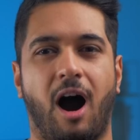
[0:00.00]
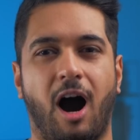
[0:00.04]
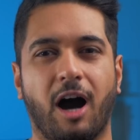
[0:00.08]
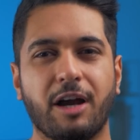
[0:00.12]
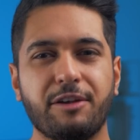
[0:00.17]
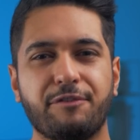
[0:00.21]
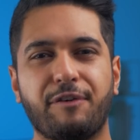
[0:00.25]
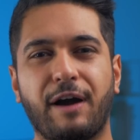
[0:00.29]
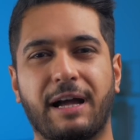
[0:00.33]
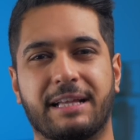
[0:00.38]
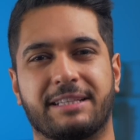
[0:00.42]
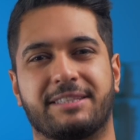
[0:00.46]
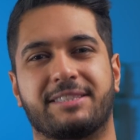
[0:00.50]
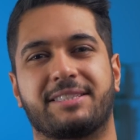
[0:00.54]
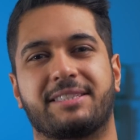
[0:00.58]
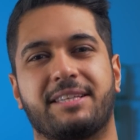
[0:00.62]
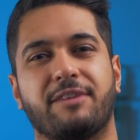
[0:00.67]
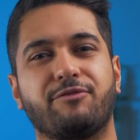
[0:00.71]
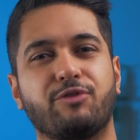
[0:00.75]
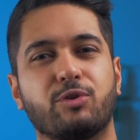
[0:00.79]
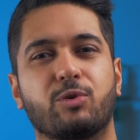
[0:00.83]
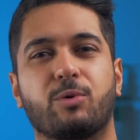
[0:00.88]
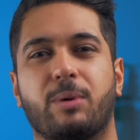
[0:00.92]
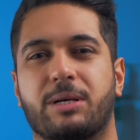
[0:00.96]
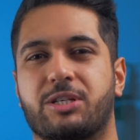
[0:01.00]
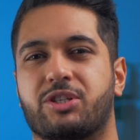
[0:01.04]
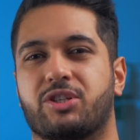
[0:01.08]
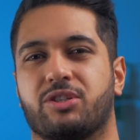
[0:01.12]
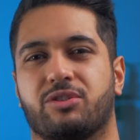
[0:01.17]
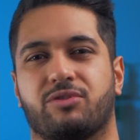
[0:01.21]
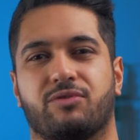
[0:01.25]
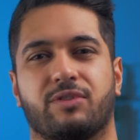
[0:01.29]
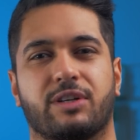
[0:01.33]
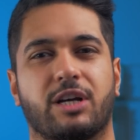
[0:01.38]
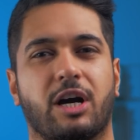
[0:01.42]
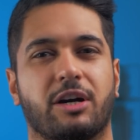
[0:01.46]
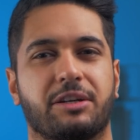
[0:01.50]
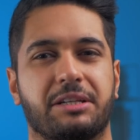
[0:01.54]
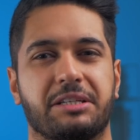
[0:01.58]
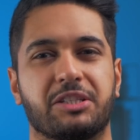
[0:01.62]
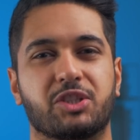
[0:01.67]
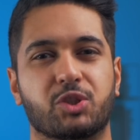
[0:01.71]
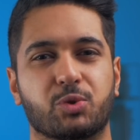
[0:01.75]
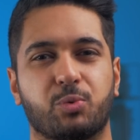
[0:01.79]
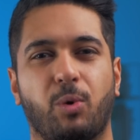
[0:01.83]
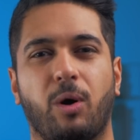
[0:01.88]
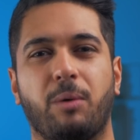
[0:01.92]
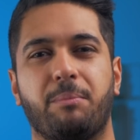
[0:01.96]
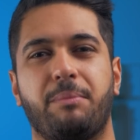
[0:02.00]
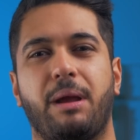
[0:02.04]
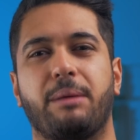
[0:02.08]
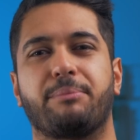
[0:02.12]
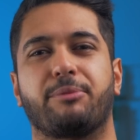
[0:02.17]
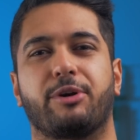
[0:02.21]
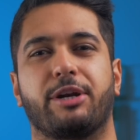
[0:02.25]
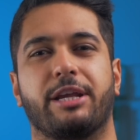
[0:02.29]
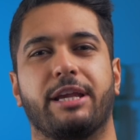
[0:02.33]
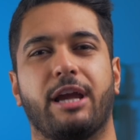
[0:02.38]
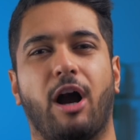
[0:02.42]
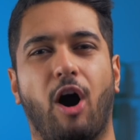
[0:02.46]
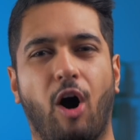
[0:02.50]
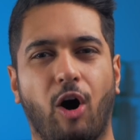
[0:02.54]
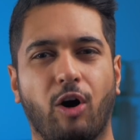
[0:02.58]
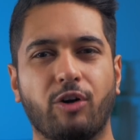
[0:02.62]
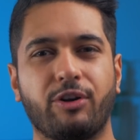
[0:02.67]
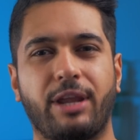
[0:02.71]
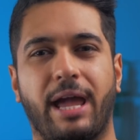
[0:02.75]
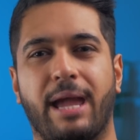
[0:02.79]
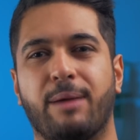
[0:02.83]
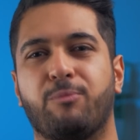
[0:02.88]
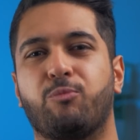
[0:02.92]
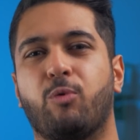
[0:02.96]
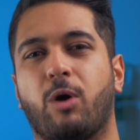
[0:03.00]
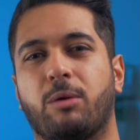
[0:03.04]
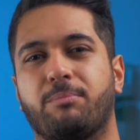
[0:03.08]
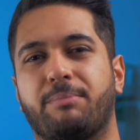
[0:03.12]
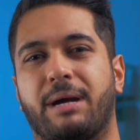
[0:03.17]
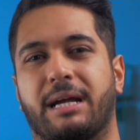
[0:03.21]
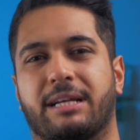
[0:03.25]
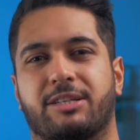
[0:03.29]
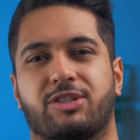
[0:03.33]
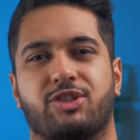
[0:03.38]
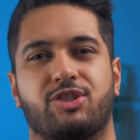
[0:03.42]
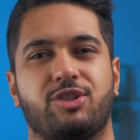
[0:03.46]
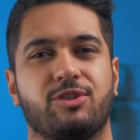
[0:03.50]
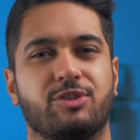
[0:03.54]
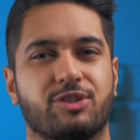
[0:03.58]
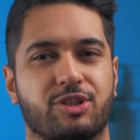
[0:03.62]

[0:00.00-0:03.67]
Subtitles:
I've had several questions regarding swap memory on M1 Macs due